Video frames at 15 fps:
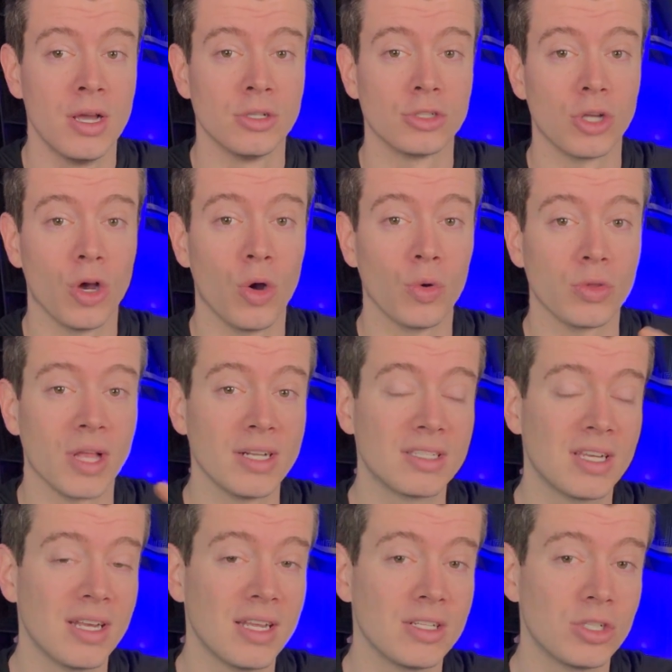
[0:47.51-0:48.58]
So let's
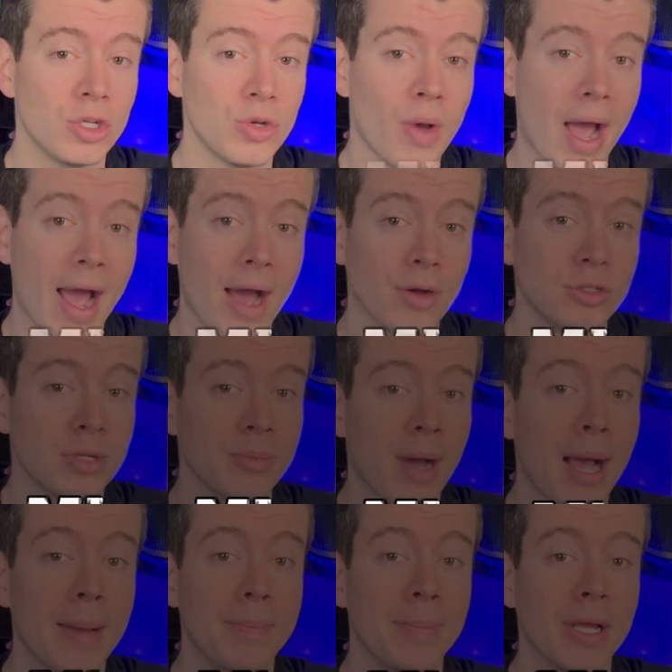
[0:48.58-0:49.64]
get into how to
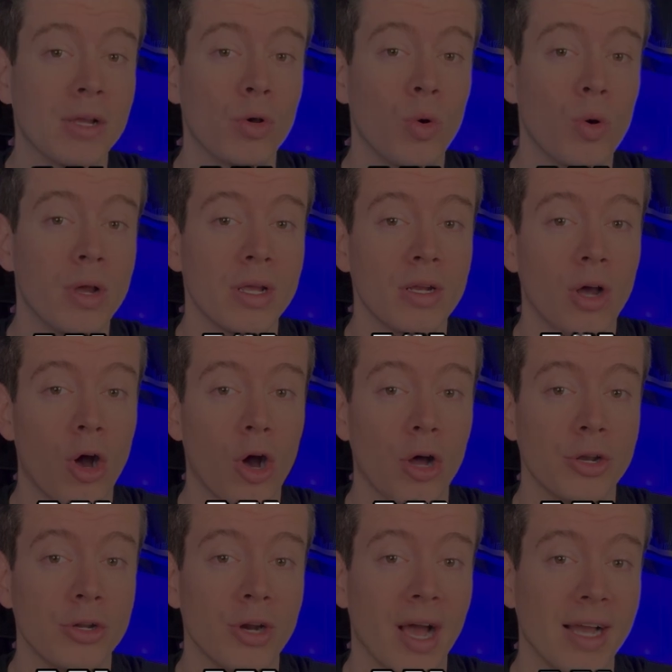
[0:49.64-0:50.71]
mine Bitcoin
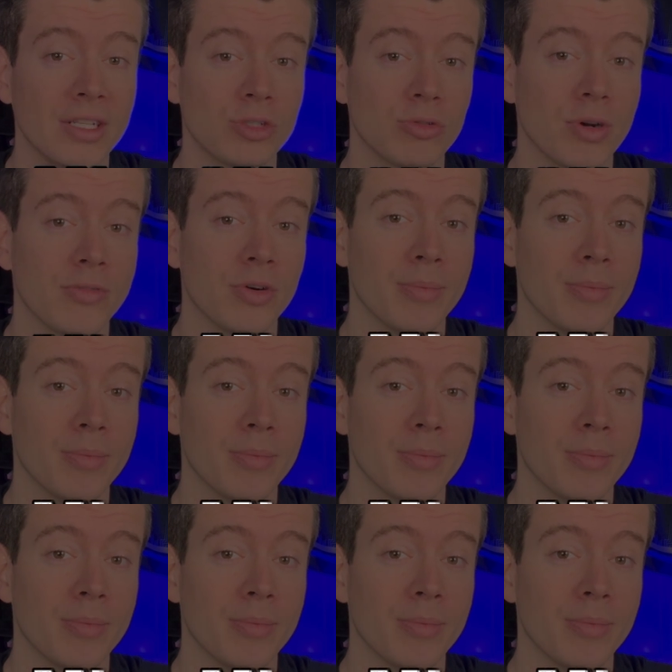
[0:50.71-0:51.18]
on your Ice River